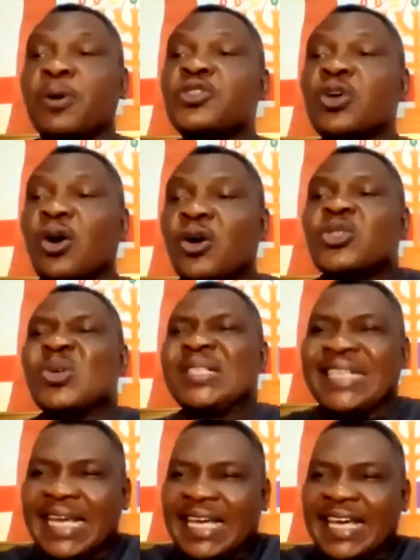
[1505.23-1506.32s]
must also
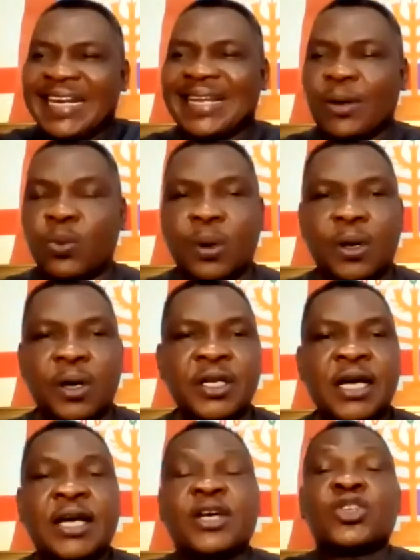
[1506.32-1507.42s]
take in the
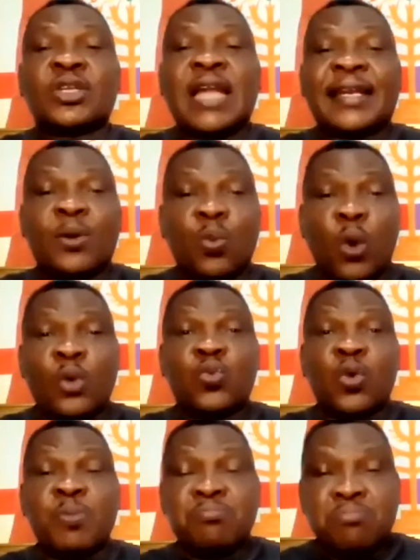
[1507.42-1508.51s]
word so that the word
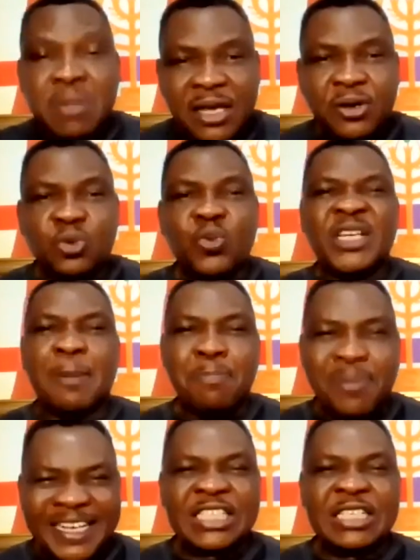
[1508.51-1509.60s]
will mingle with the
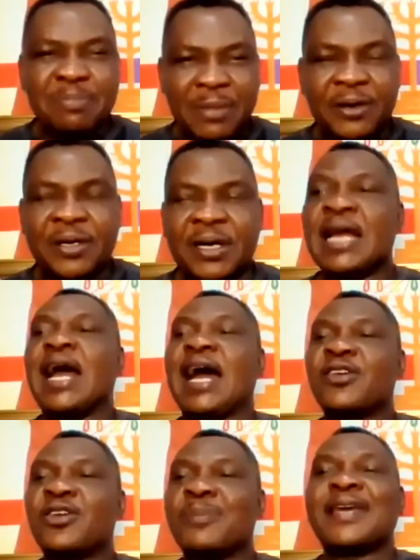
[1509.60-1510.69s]
breast milk.
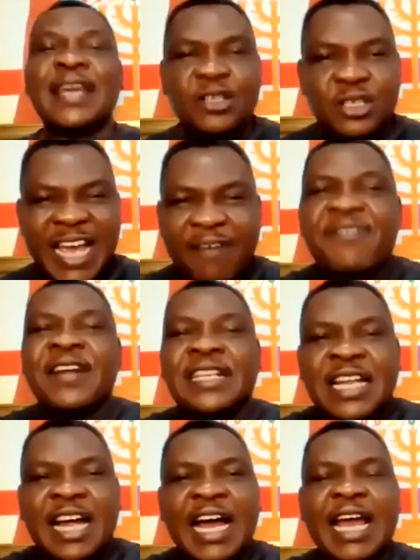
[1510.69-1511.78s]
And you begin every
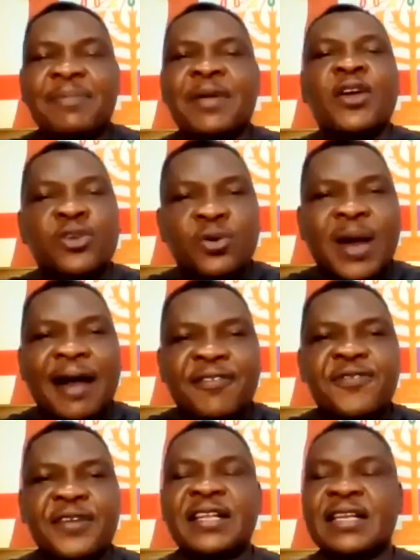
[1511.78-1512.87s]
time you are
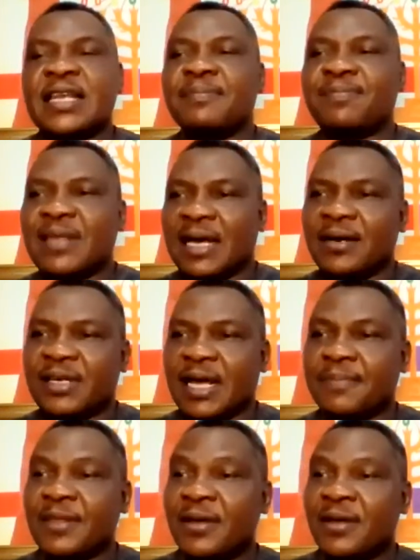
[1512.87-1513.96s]
feeding them, tell
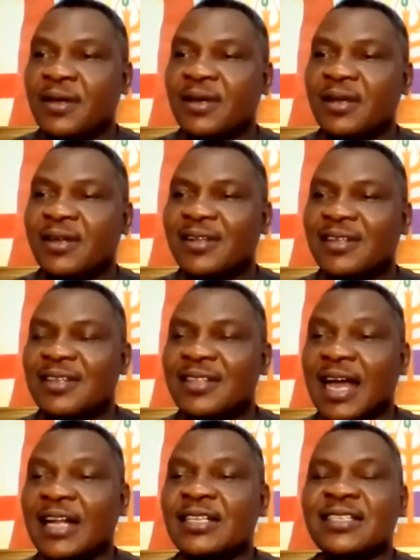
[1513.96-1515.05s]
them
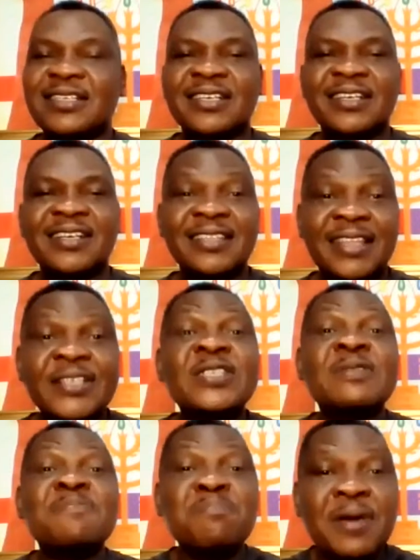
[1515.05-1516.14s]
that
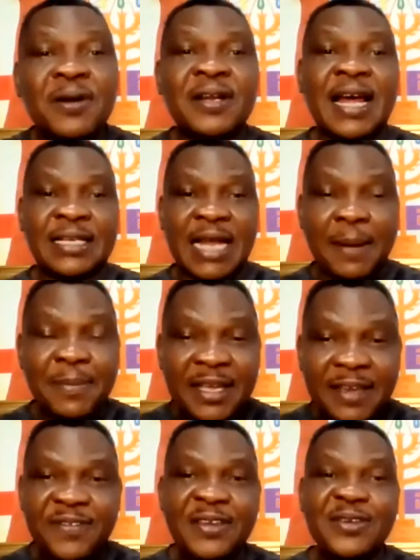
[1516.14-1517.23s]
this milk that I'm
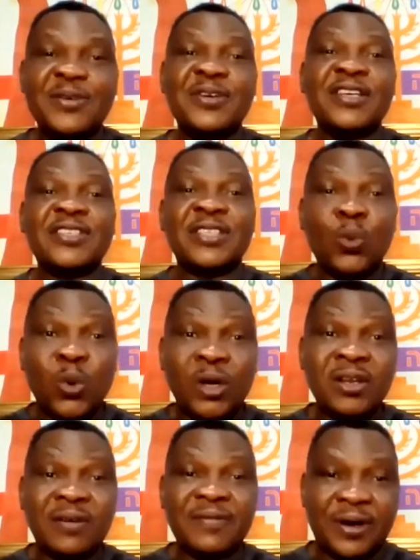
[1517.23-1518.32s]
giving you is the
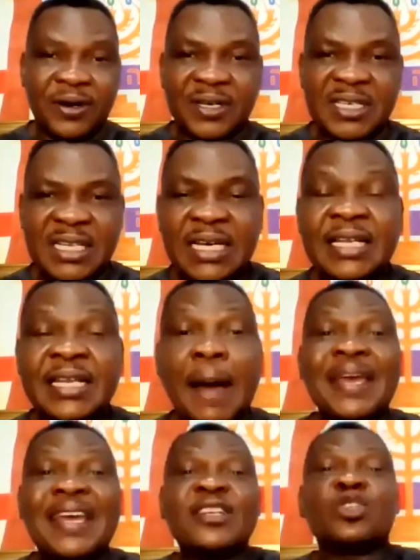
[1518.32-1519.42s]
word of God
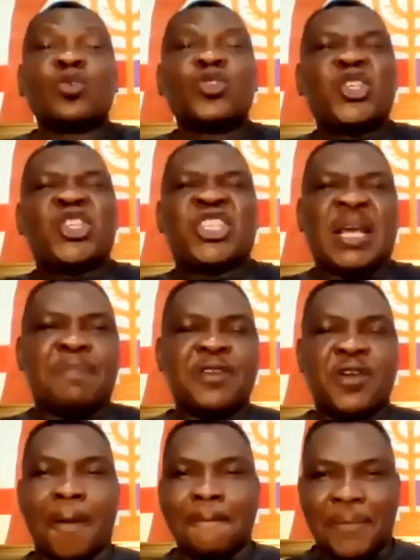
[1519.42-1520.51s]
that begins to shape
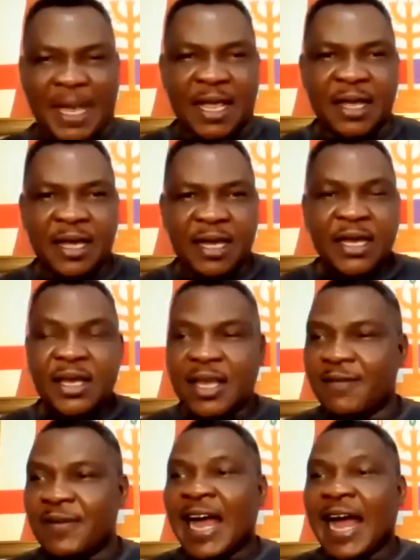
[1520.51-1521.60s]
your being
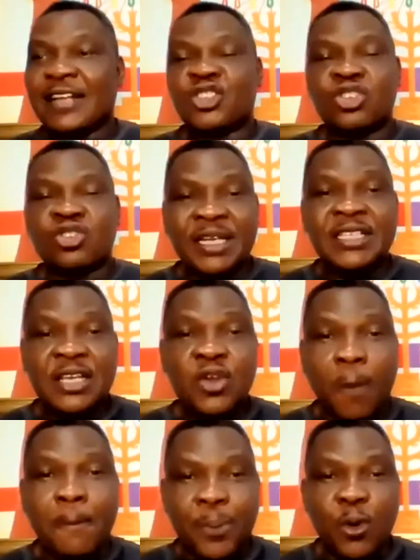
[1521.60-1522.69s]
and strengthen
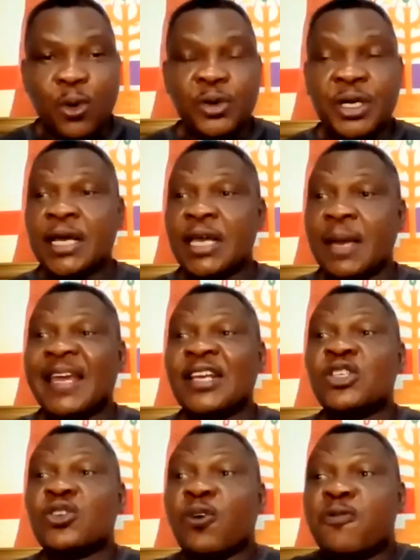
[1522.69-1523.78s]
your bone. It
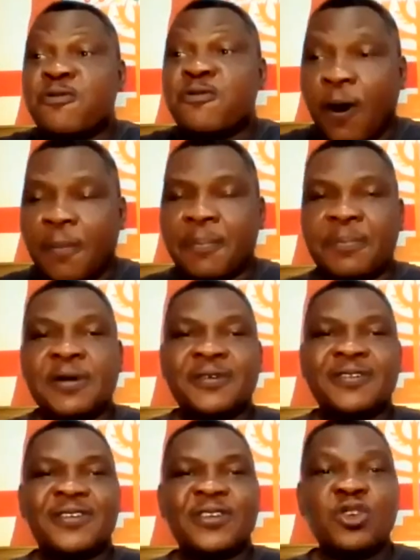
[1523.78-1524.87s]
begins to form
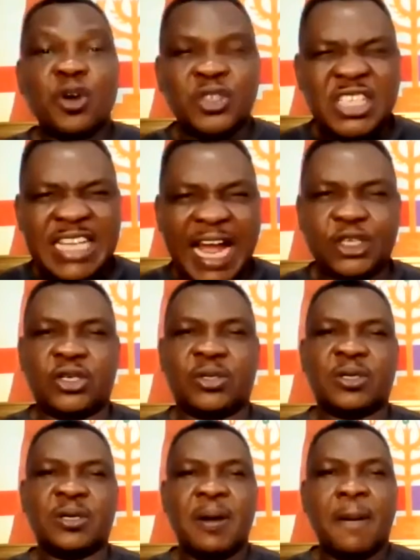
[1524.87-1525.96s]
your
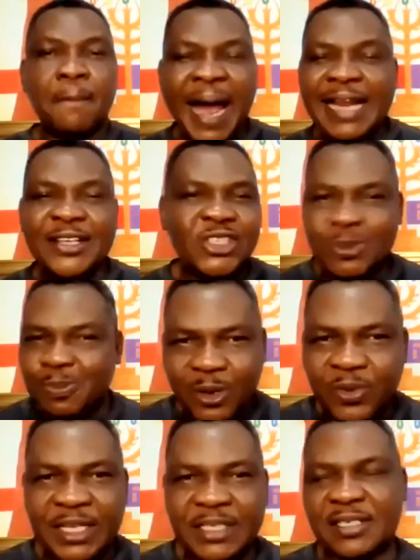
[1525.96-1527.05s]
stature by the
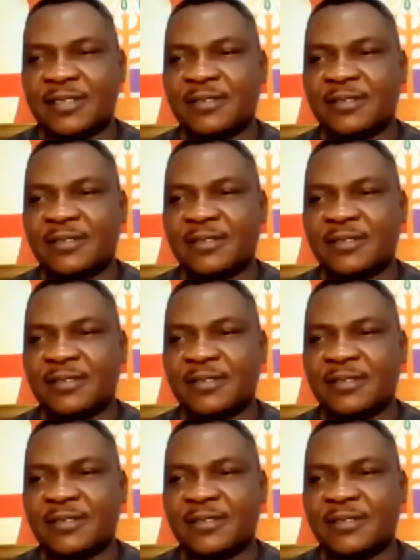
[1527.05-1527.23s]
Spirit.